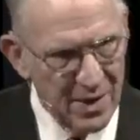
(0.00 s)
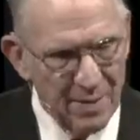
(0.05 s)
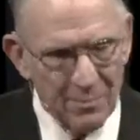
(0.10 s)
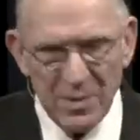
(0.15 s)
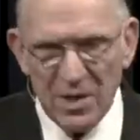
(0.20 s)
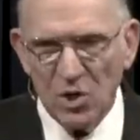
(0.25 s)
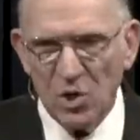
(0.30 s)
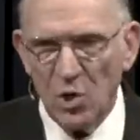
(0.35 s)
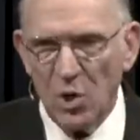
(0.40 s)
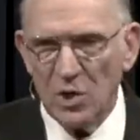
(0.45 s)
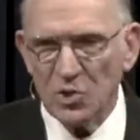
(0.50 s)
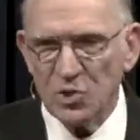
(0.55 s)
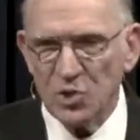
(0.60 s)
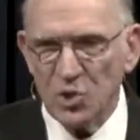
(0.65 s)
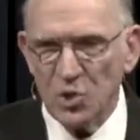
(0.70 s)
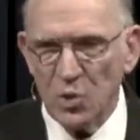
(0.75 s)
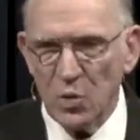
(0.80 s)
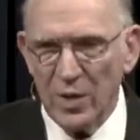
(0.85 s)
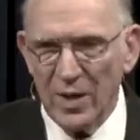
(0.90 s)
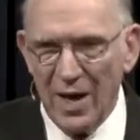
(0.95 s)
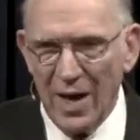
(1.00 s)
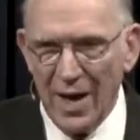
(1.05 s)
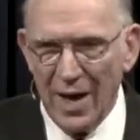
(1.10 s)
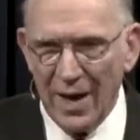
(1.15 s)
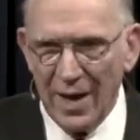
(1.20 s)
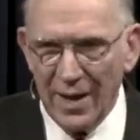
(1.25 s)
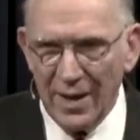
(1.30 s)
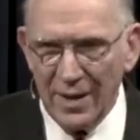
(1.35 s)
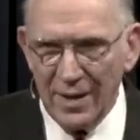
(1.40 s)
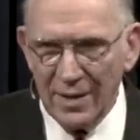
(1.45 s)
Because you and
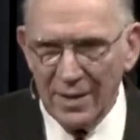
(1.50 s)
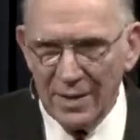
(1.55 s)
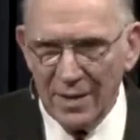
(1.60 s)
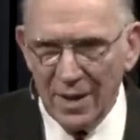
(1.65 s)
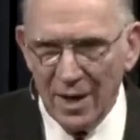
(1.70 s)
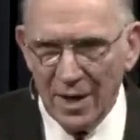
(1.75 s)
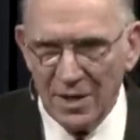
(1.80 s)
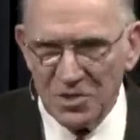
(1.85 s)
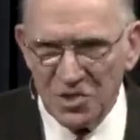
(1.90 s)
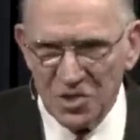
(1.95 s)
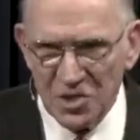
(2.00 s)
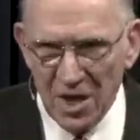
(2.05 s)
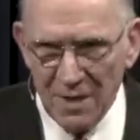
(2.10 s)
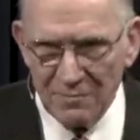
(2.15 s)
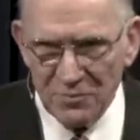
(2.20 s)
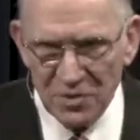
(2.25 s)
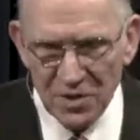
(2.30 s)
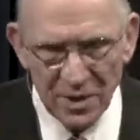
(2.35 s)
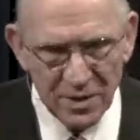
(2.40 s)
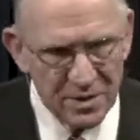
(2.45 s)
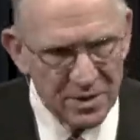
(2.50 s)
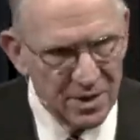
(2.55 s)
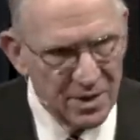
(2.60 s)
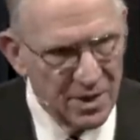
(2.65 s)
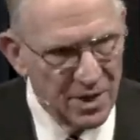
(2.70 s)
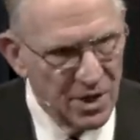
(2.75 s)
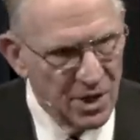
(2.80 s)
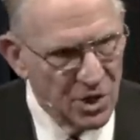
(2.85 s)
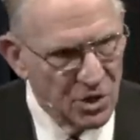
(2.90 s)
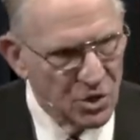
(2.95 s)
I are subject
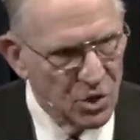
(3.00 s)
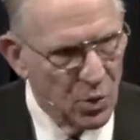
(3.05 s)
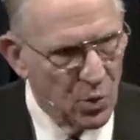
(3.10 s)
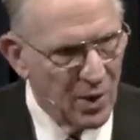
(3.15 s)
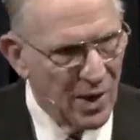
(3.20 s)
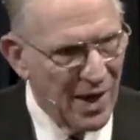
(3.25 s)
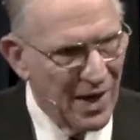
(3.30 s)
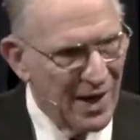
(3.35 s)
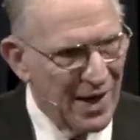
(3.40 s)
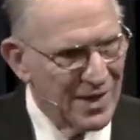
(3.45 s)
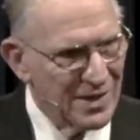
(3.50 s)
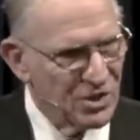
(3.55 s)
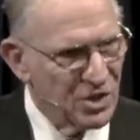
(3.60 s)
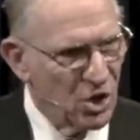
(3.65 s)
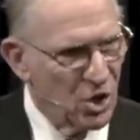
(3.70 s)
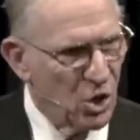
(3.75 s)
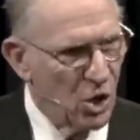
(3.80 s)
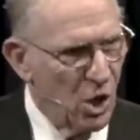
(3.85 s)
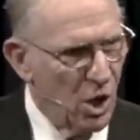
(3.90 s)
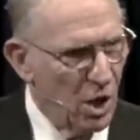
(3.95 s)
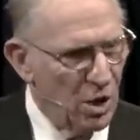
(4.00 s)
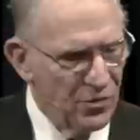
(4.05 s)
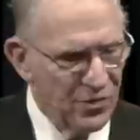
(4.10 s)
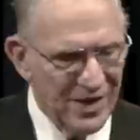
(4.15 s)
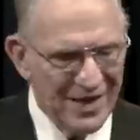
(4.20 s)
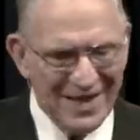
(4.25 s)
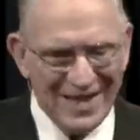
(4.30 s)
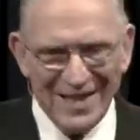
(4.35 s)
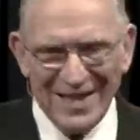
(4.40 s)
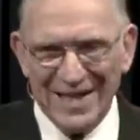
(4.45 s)
to what I like to call
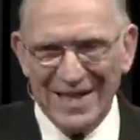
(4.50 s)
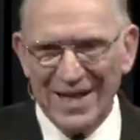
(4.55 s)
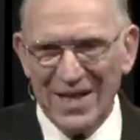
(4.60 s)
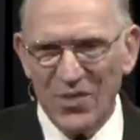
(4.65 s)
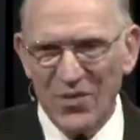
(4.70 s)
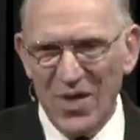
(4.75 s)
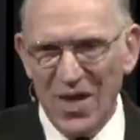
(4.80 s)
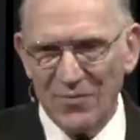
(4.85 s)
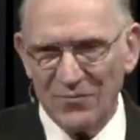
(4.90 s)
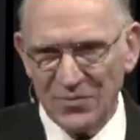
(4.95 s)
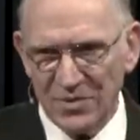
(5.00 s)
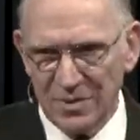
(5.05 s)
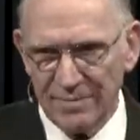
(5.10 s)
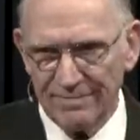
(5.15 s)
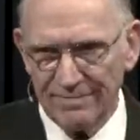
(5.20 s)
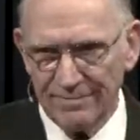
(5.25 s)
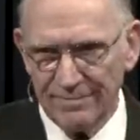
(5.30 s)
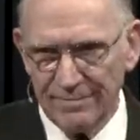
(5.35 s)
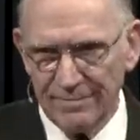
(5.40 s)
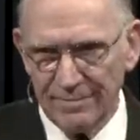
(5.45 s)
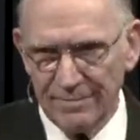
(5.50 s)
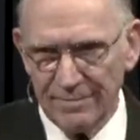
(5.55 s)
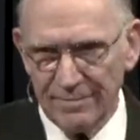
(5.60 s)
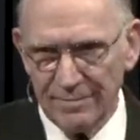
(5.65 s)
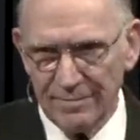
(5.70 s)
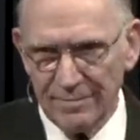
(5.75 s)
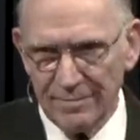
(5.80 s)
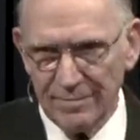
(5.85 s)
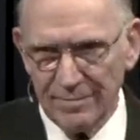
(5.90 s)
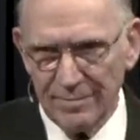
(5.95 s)
the hidden theft.
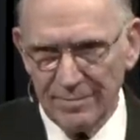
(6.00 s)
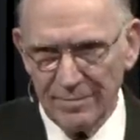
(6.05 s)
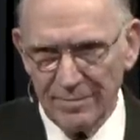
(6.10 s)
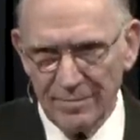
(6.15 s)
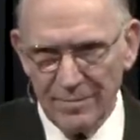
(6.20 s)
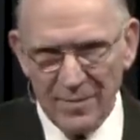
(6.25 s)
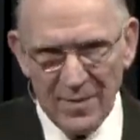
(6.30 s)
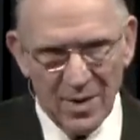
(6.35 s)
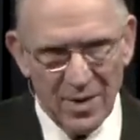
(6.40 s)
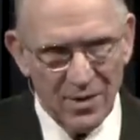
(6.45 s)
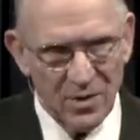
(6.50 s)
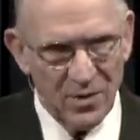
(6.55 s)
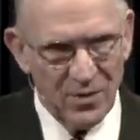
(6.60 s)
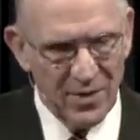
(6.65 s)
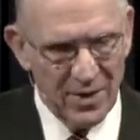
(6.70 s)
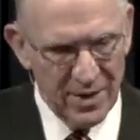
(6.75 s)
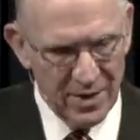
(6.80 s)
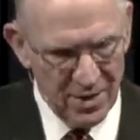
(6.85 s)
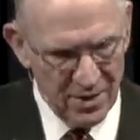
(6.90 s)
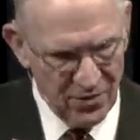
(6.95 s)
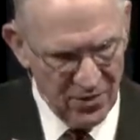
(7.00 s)
The hidden